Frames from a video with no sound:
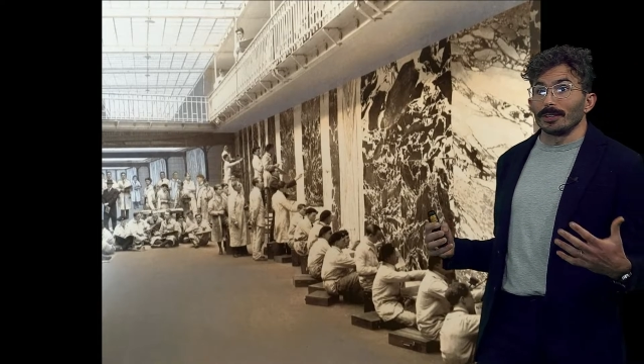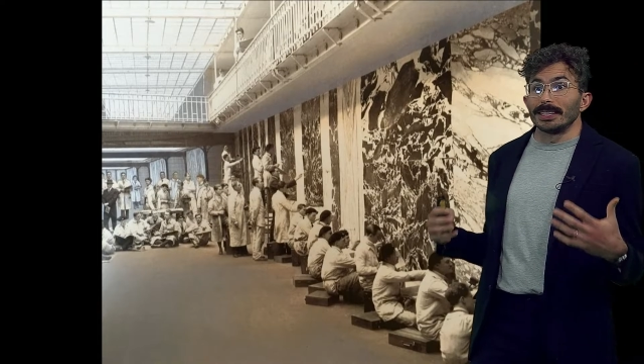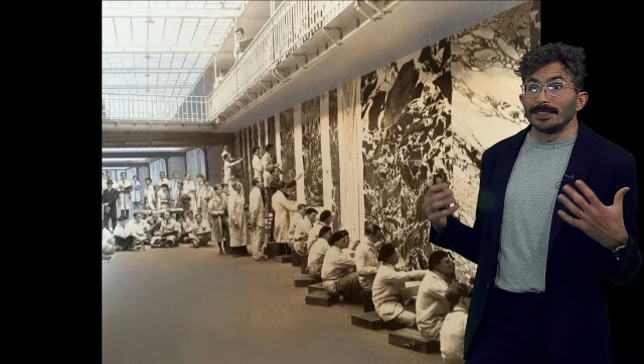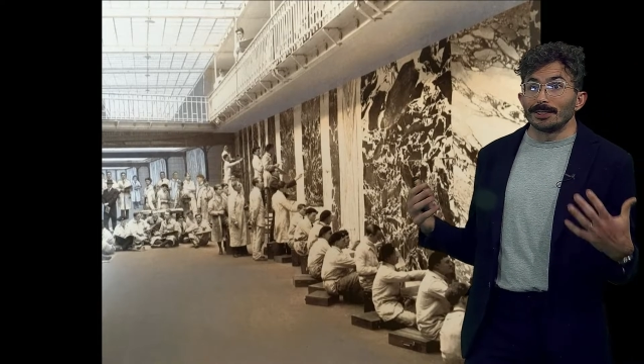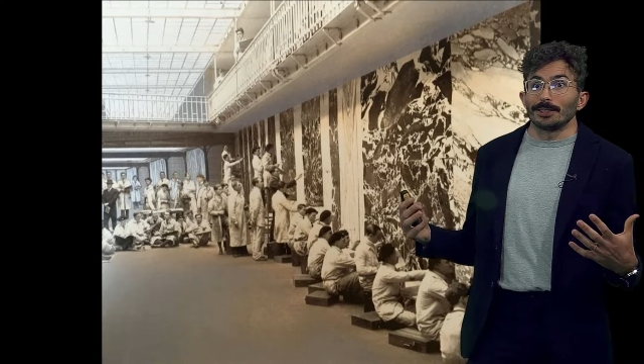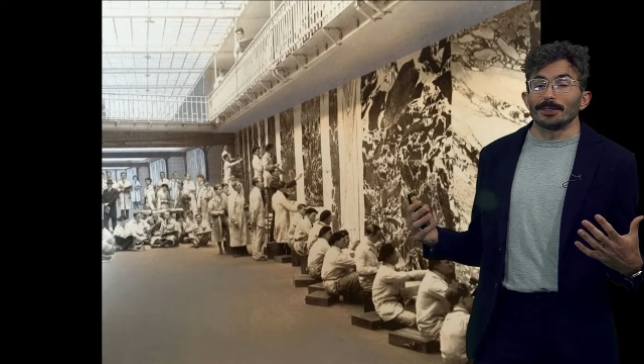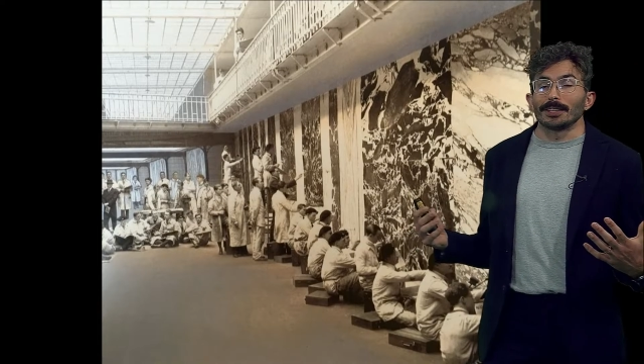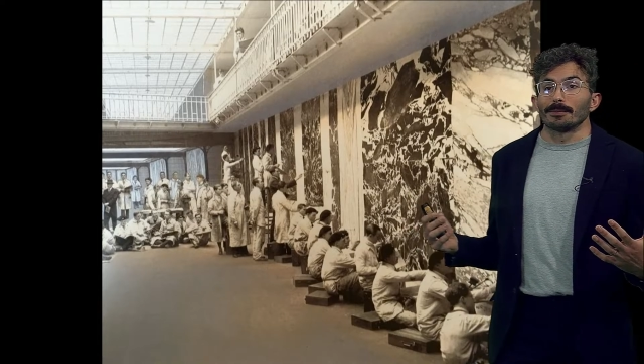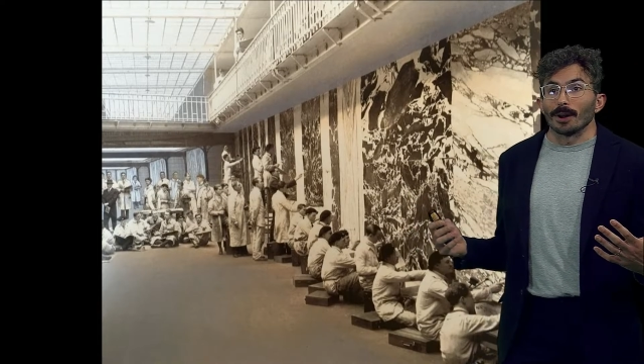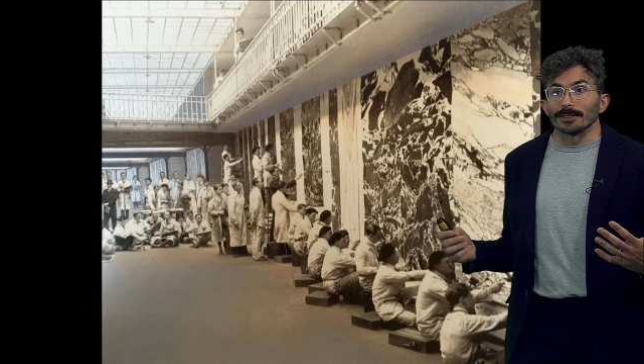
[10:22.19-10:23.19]
institute
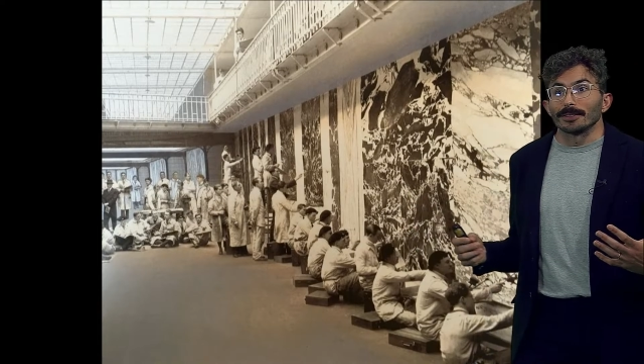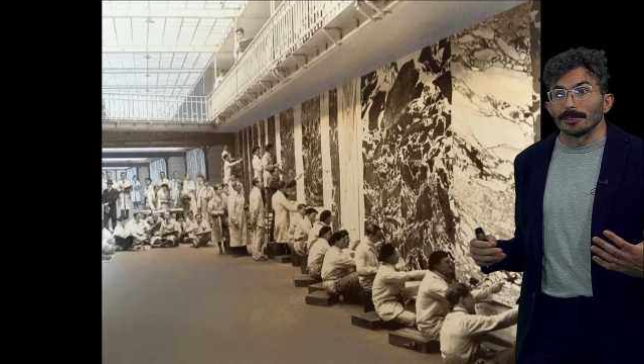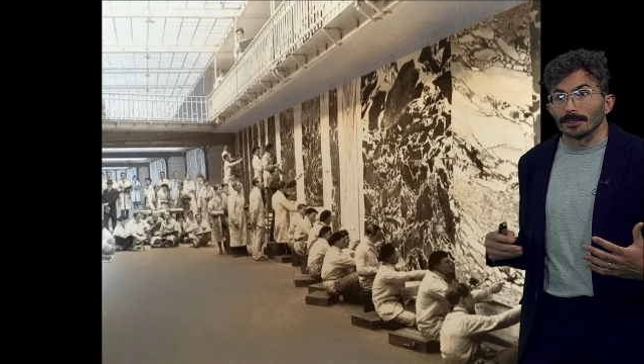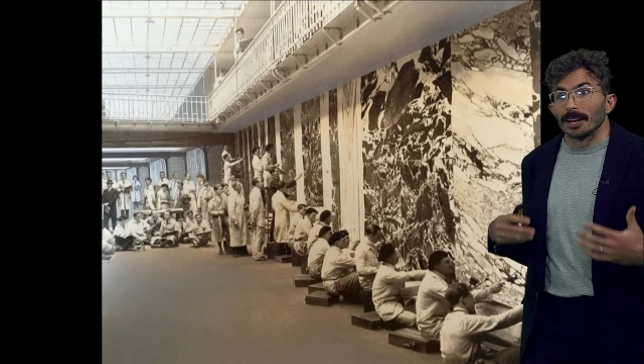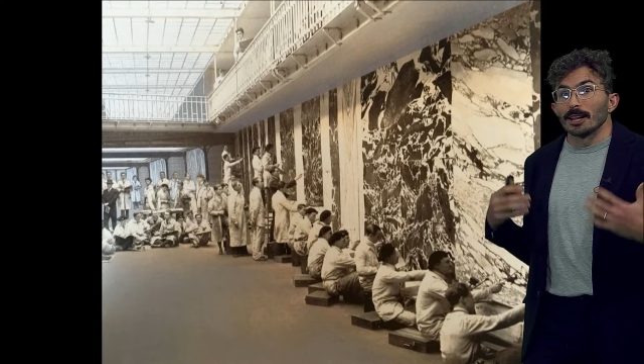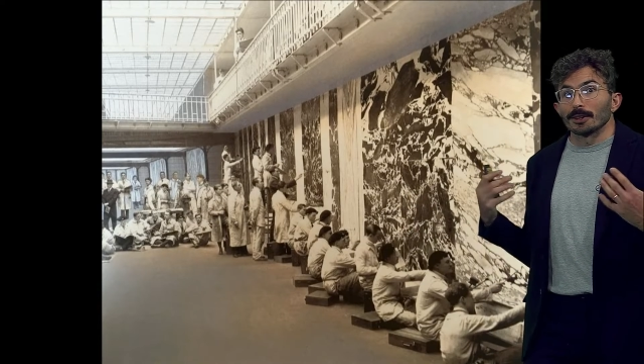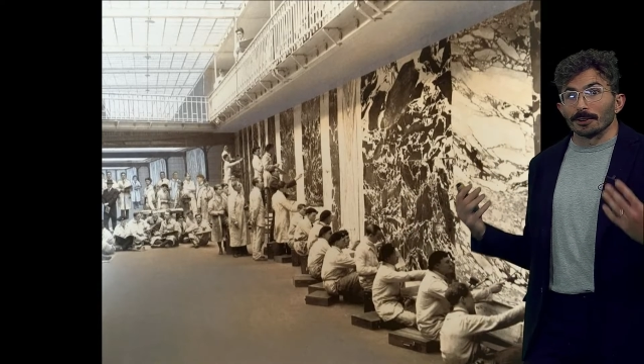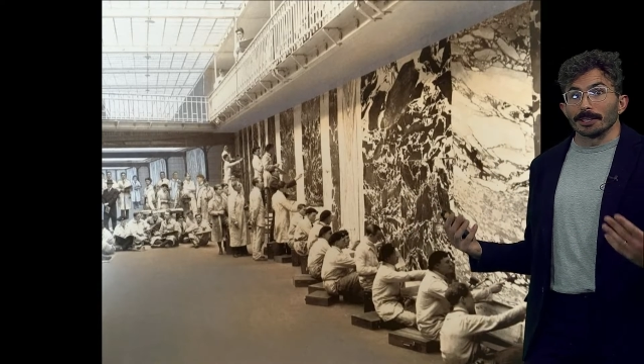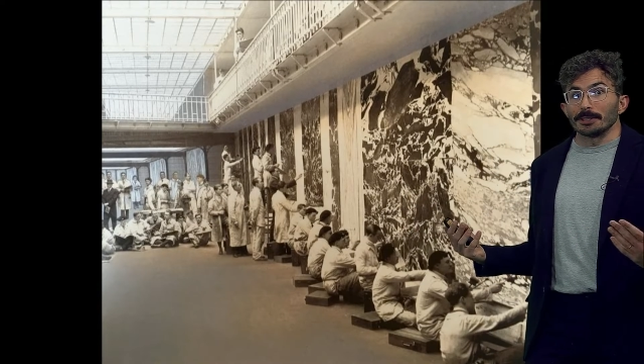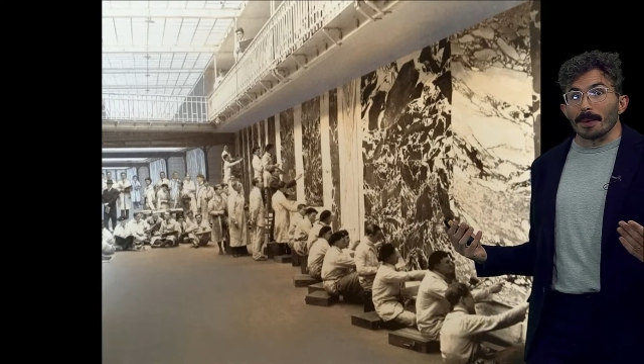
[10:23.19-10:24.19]
in Brussels
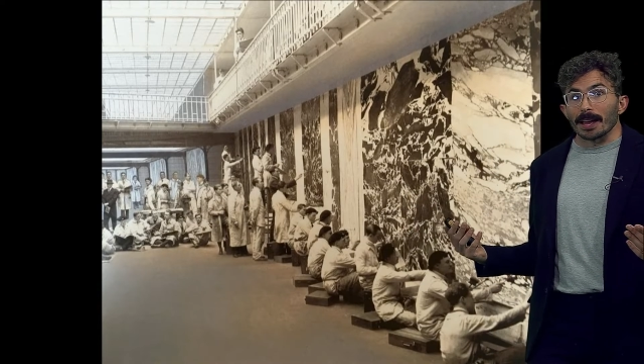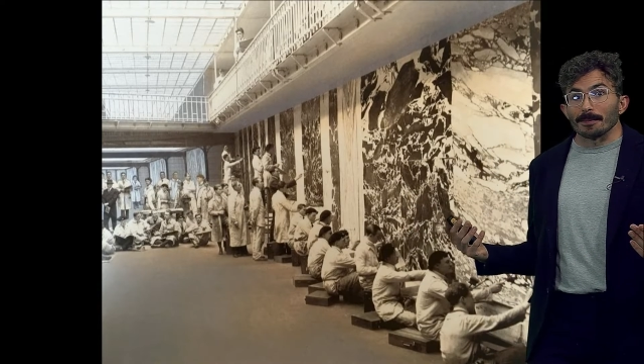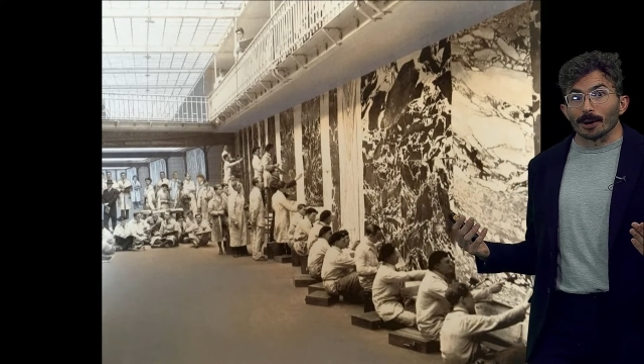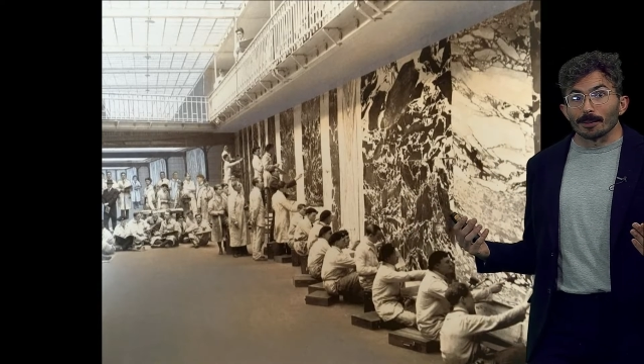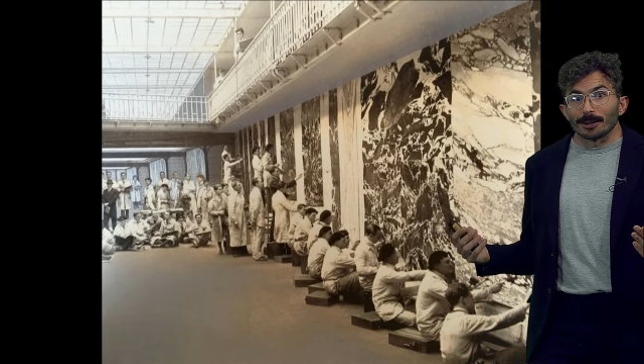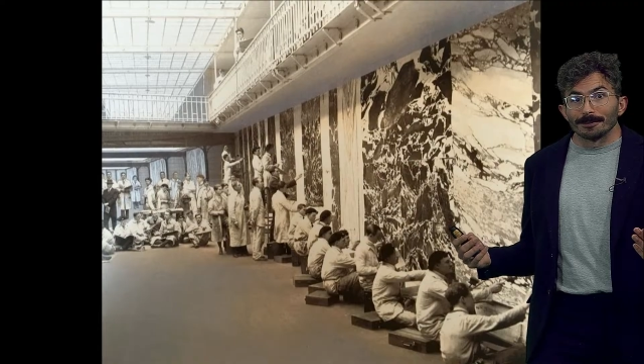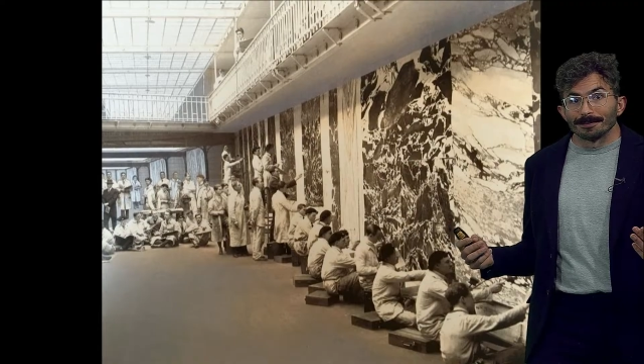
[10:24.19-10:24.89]
learning to paint marble.